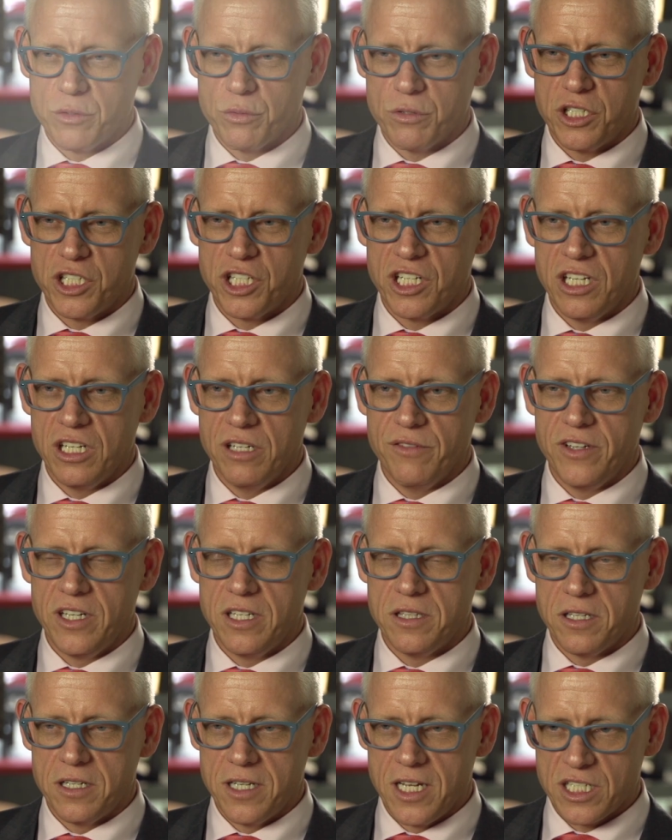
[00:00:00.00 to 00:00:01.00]
to achieve
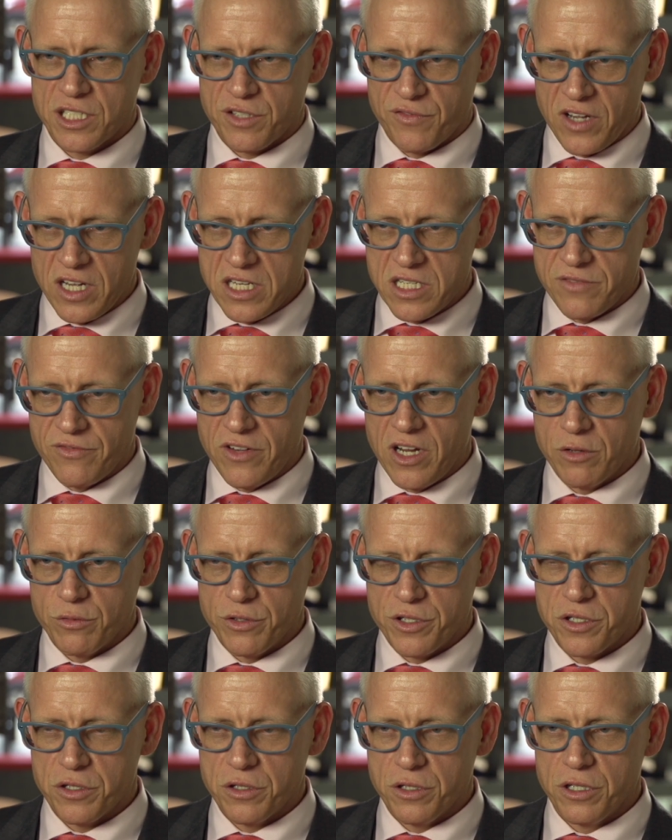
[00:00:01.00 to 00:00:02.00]
in the next phase of our
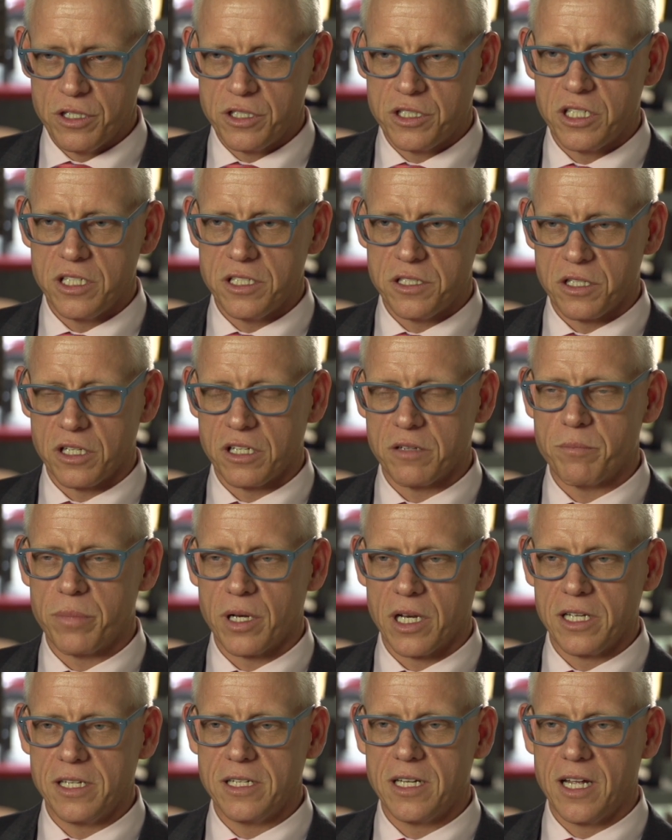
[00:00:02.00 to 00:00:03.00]
research is to
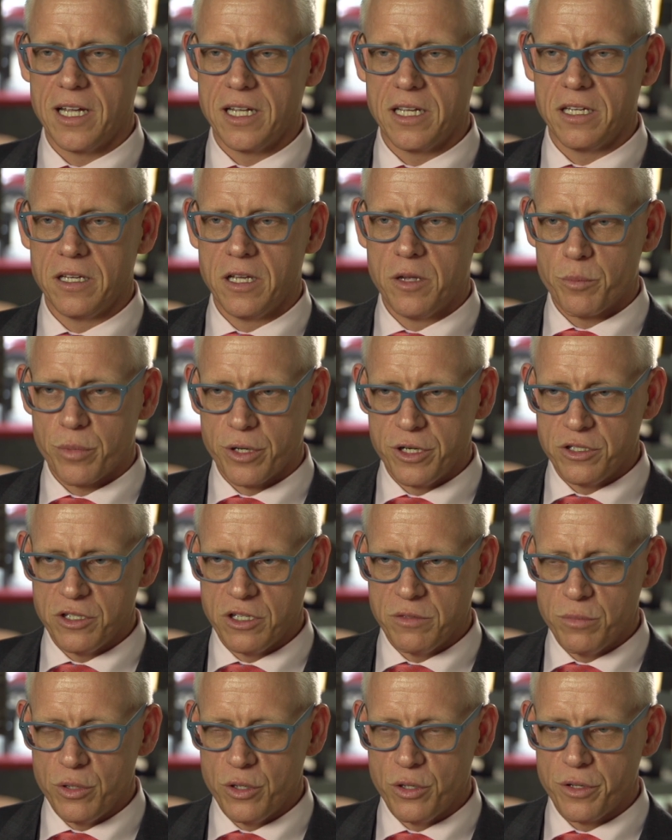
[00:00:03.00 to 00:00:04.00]
complete a
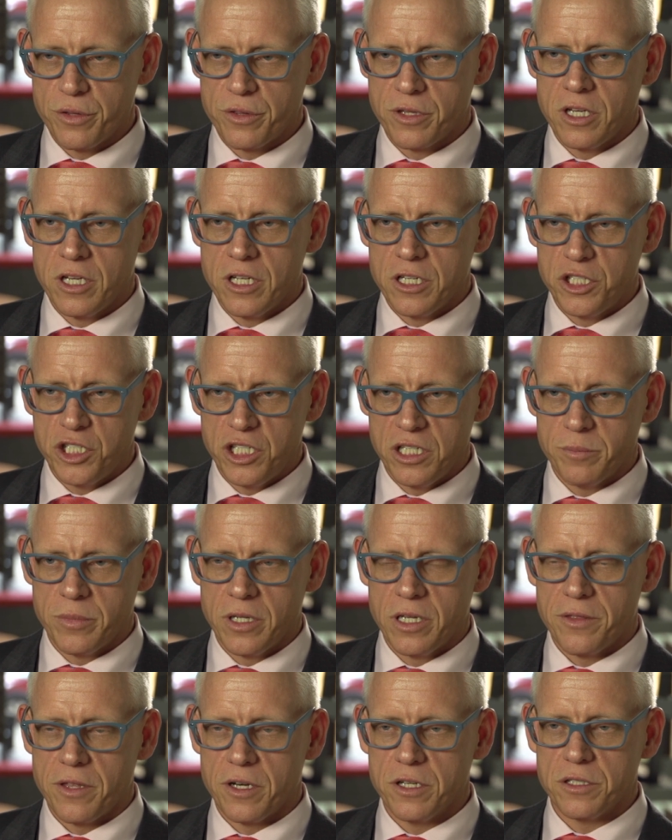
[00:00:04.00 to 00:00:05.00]
preterm birth chip
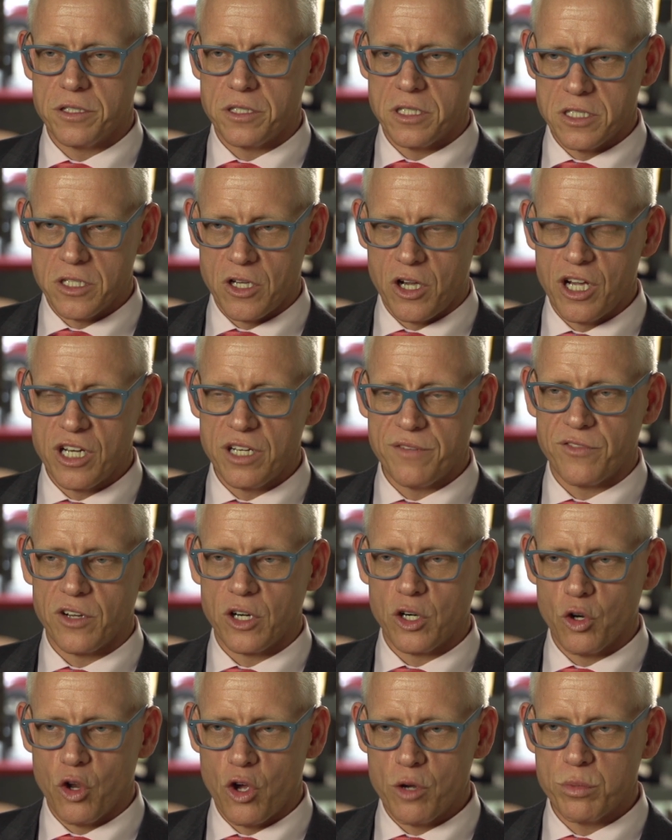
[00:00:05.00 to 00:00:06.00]
that is designed for
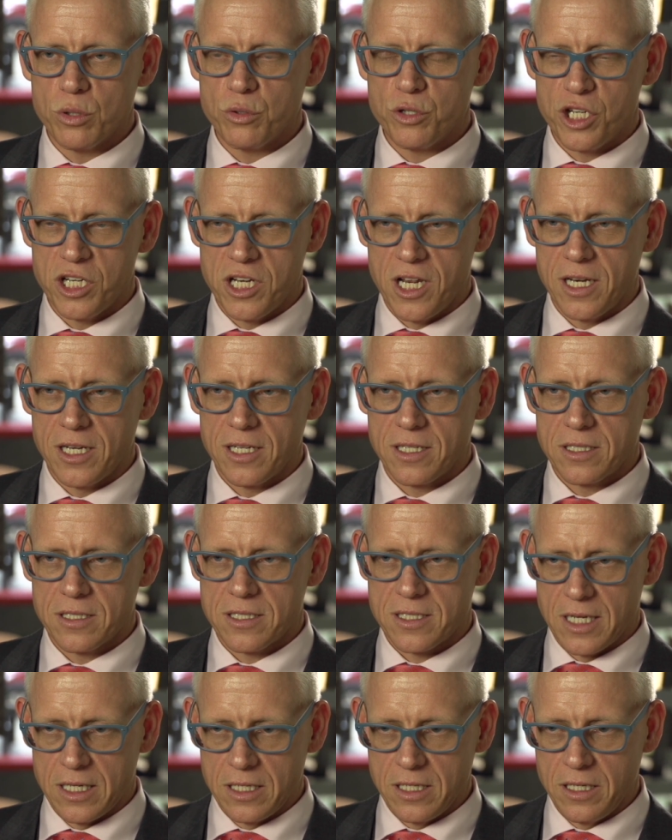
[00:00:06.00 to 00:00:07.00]
global genetic
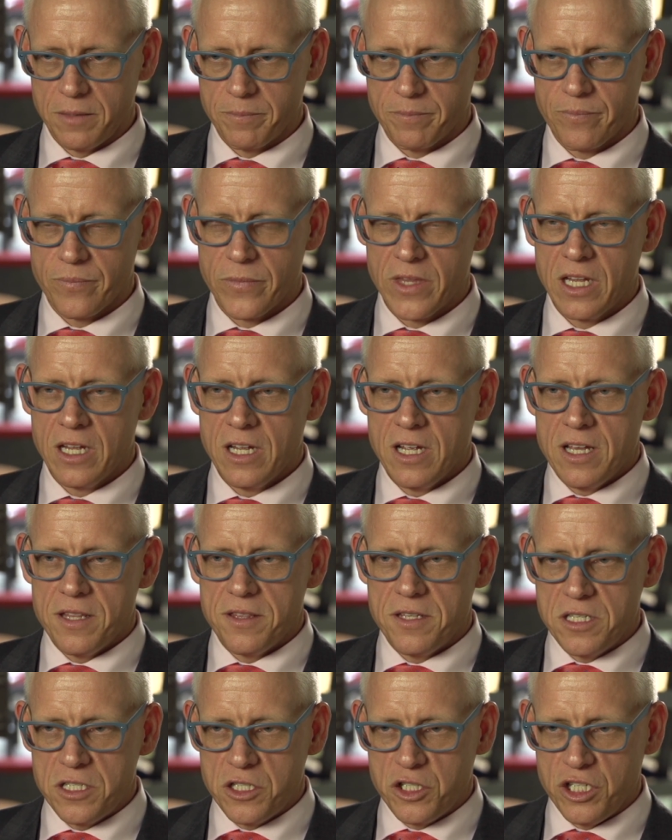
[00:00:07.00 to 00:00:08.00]
study.
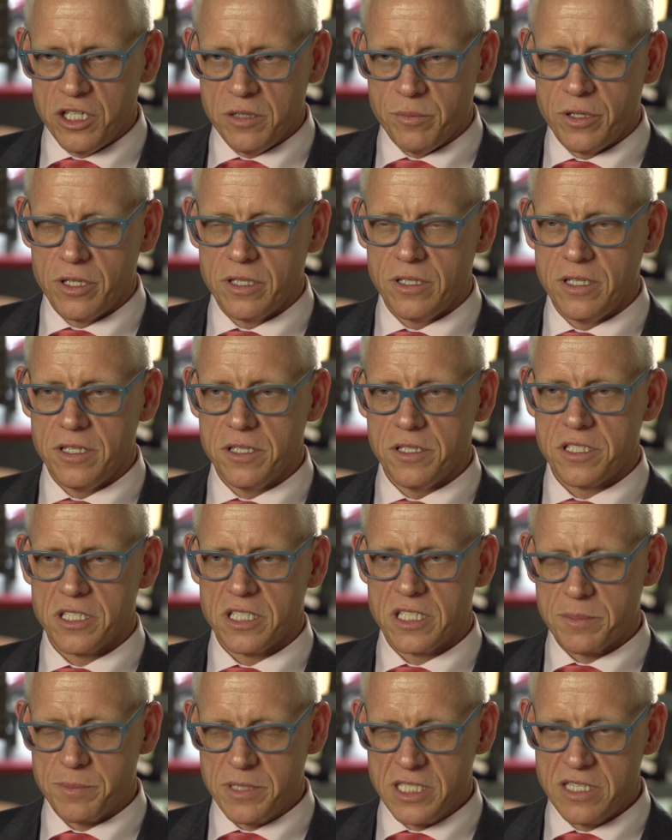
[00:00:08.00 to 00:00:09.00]
This chip is
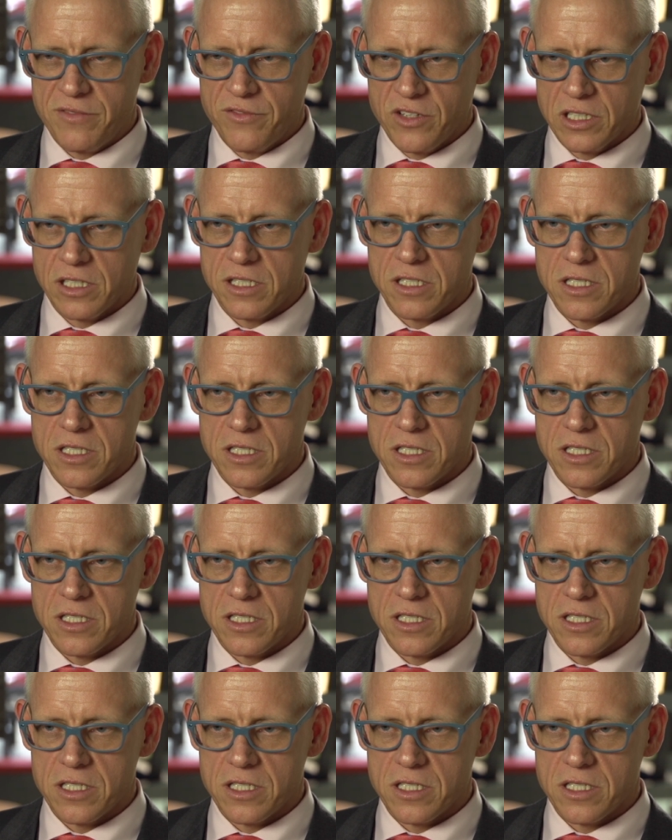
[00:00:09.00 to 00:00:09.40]
specifically